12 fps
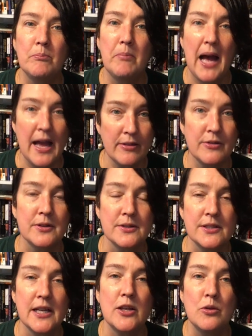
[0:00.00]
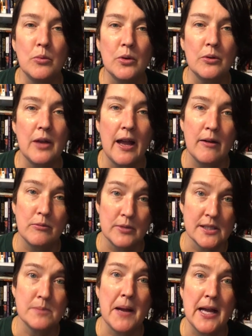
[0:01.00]
by Thursday, you will
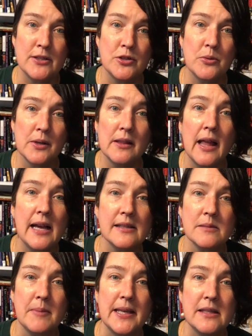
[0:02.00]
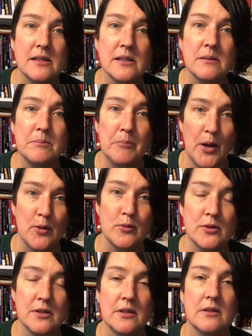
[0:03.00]
respond to a classmate's
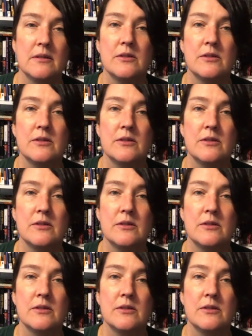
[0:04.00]
post.